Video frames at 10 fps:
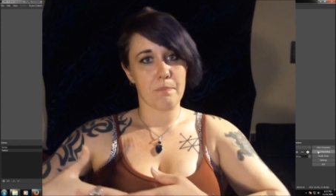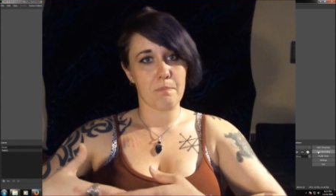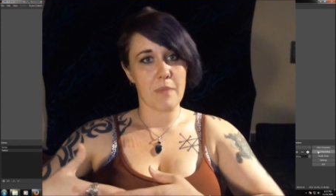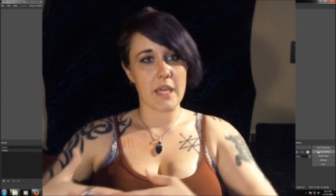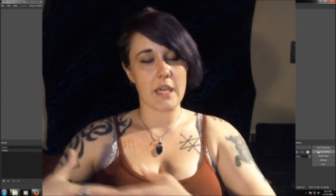
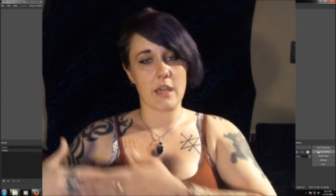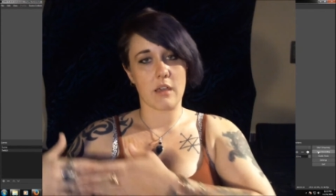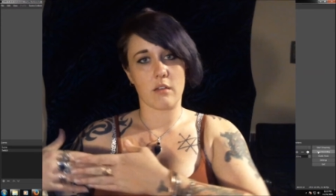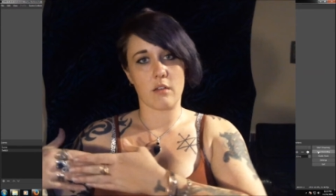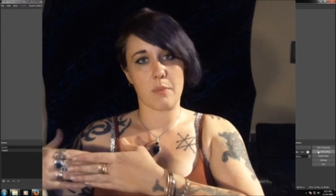
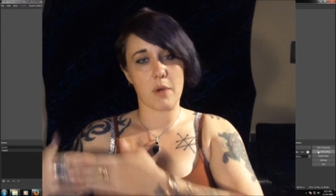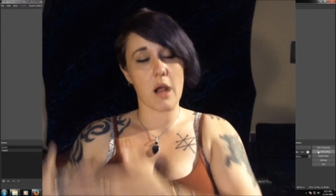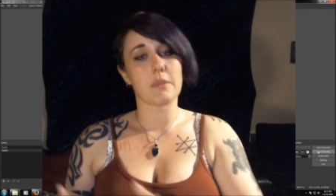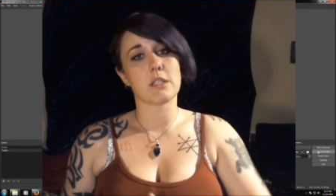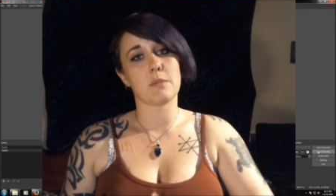making a
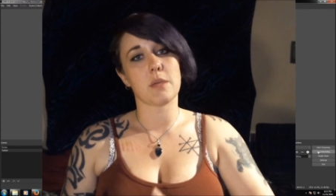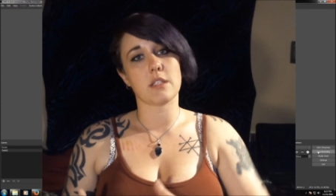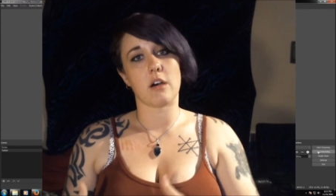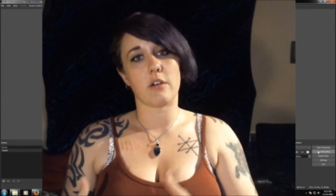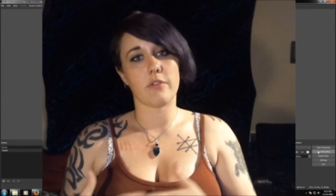promise to
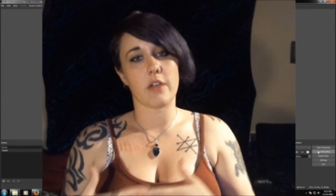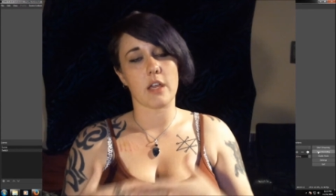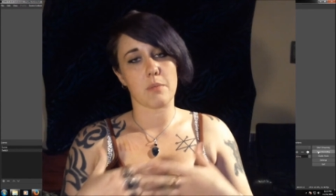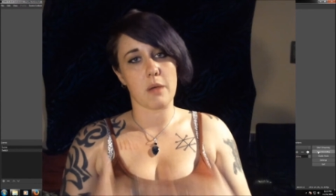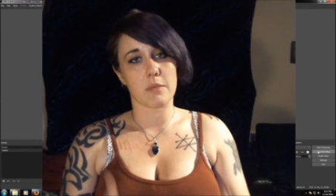myself and
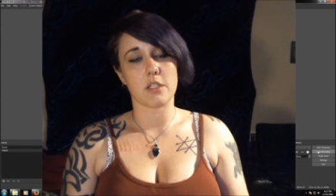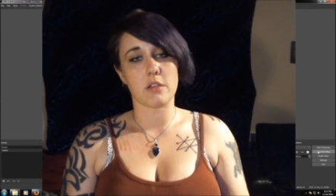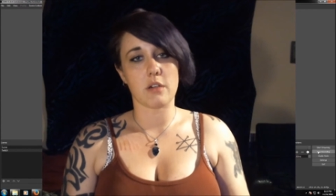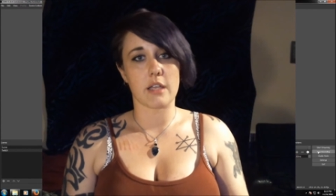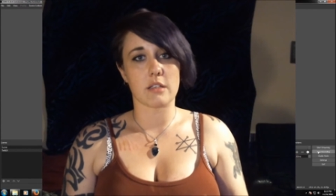a promise to
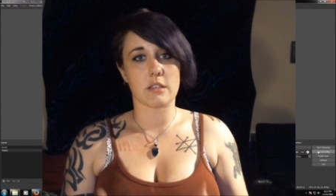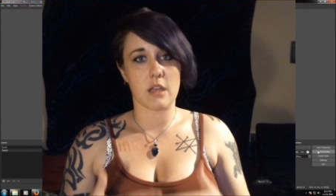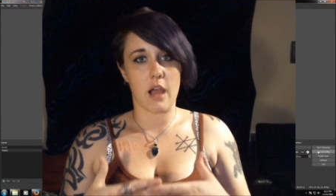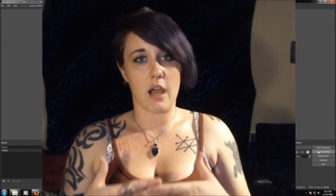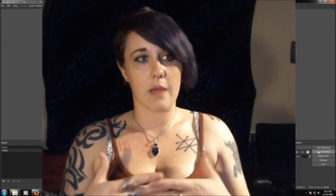you guys
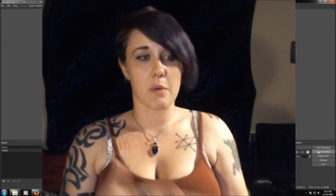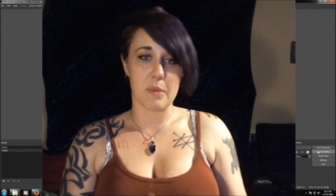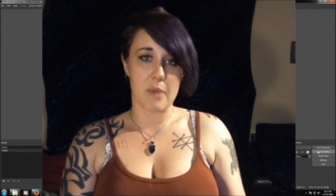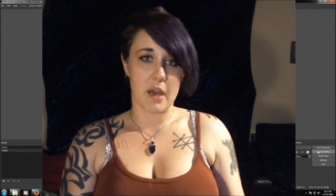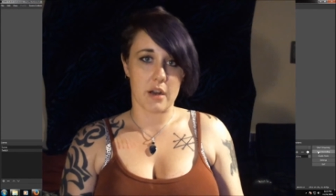that I will be
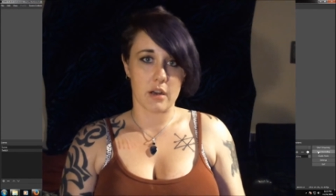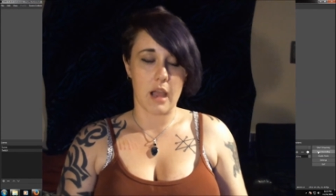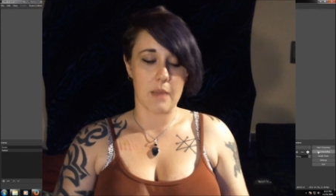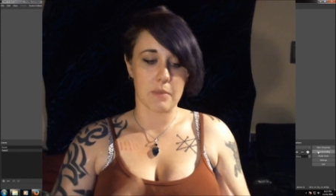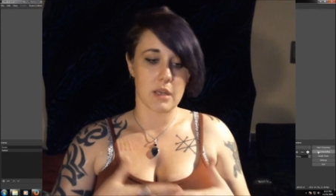better.
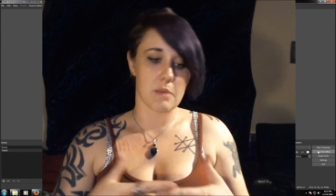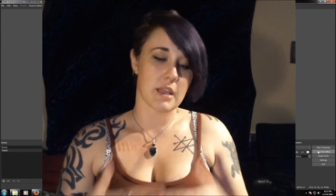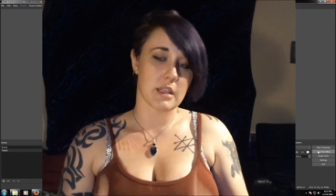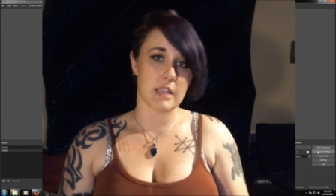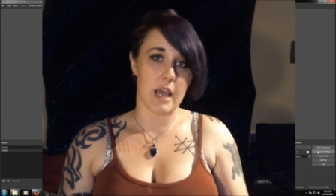I'm going to make
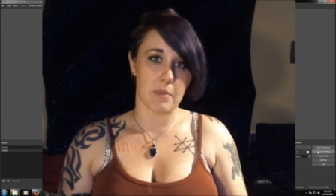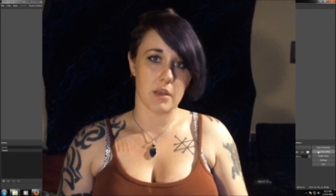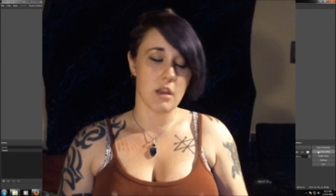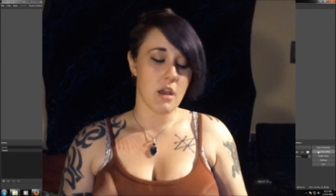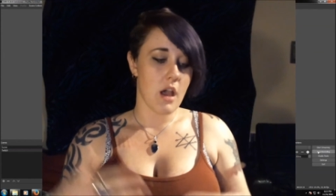this happen.
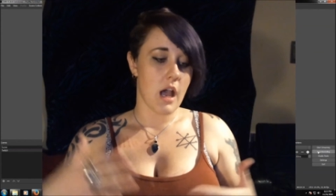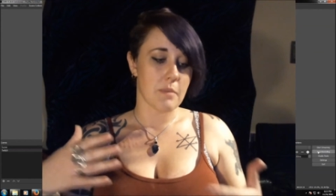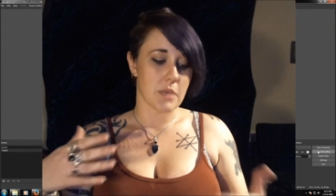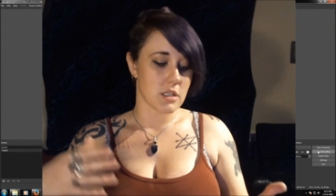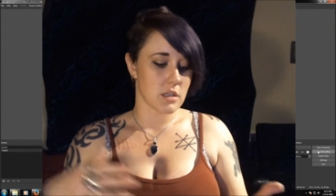I'm
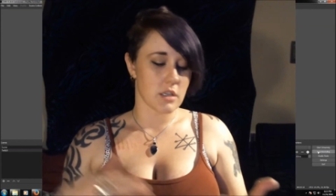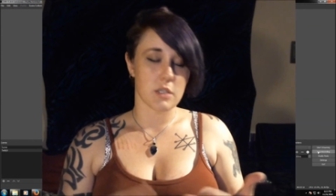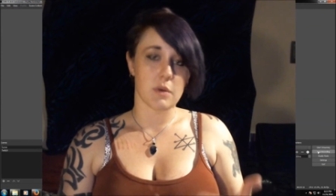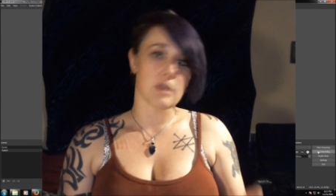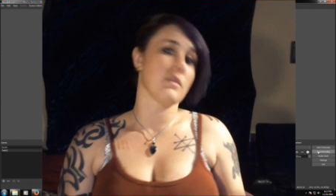going to start
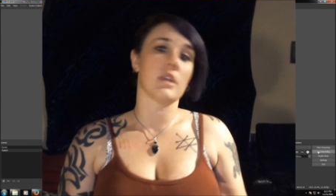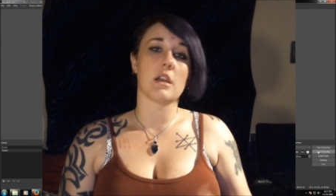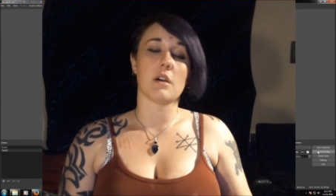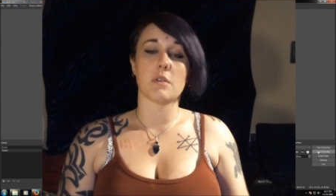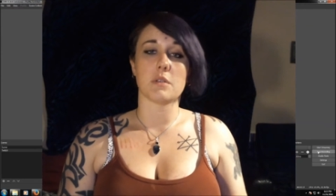doing
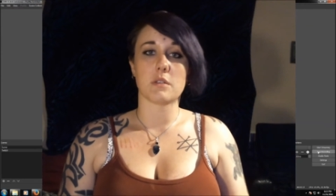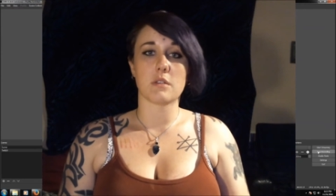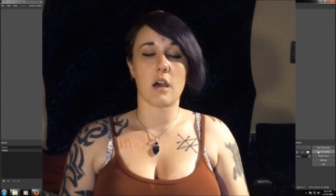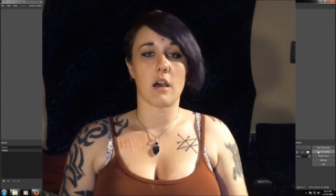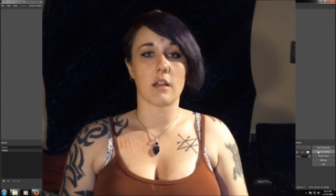videos
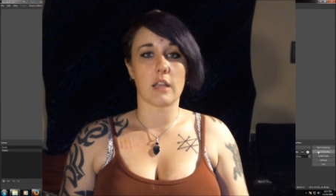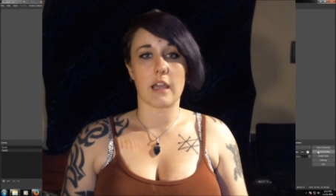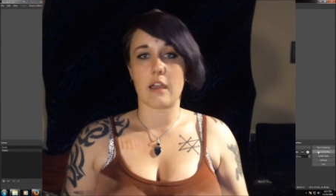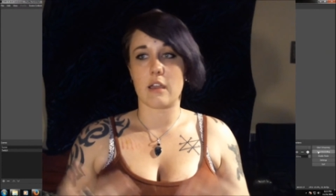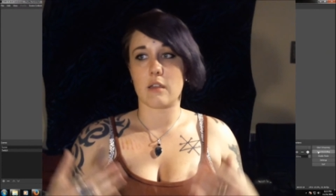like
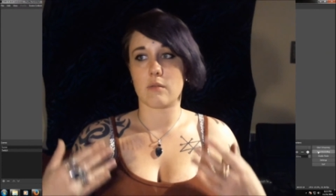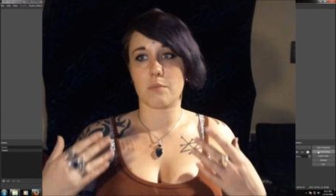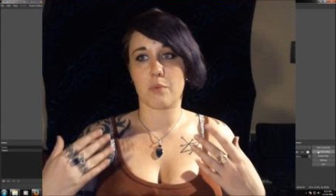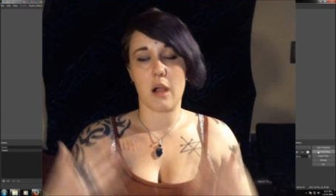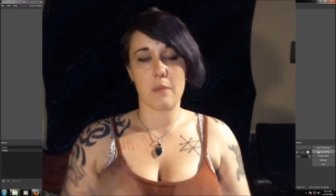I
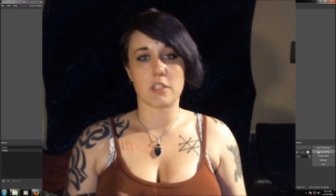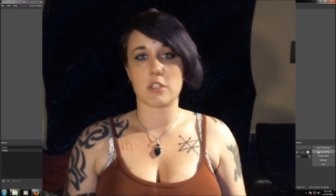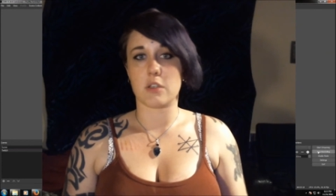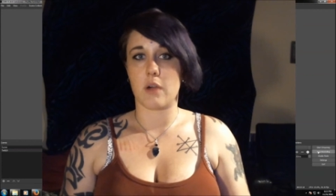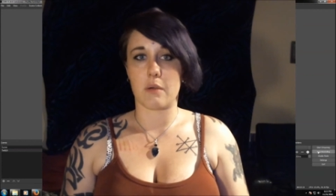promised
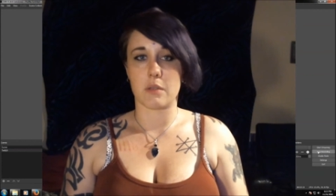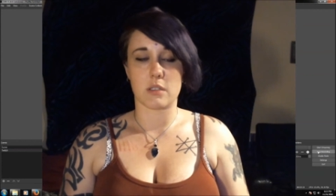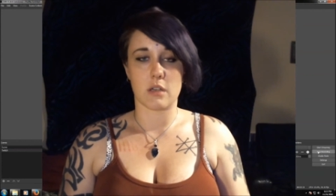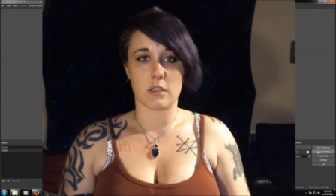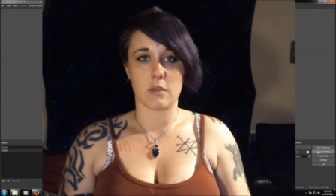you I would
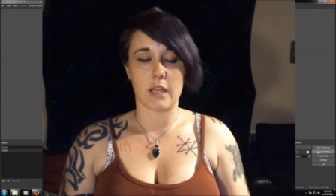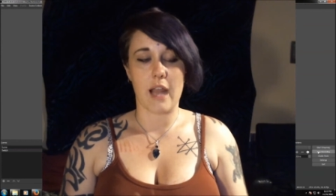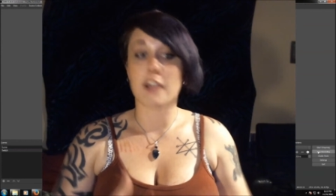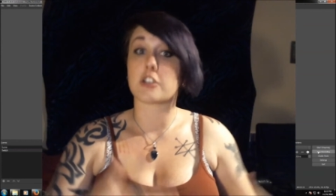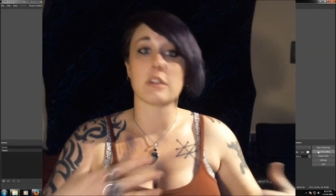start doing, and
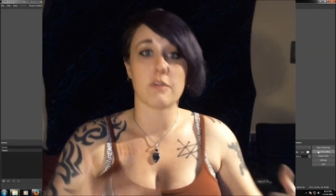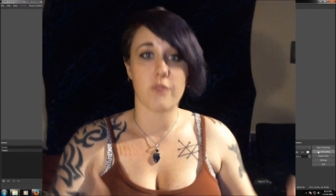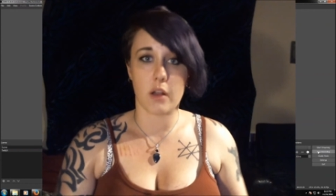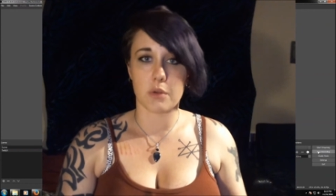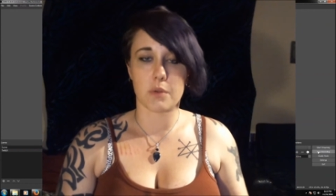actually
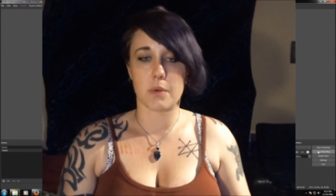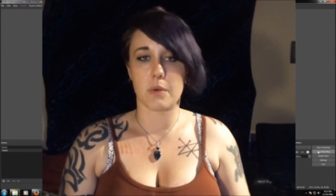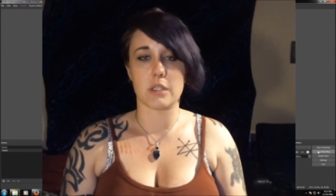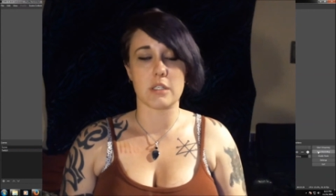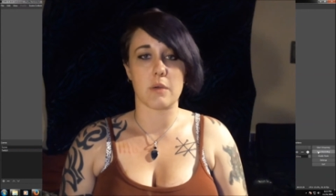follow through
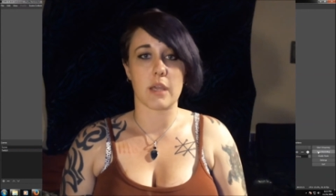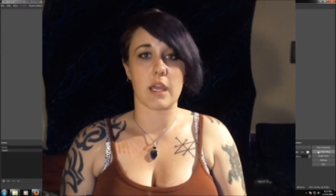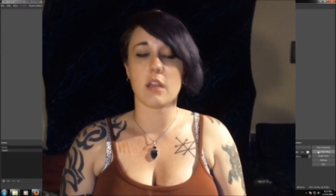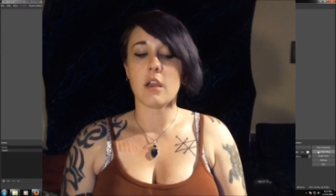and doing it.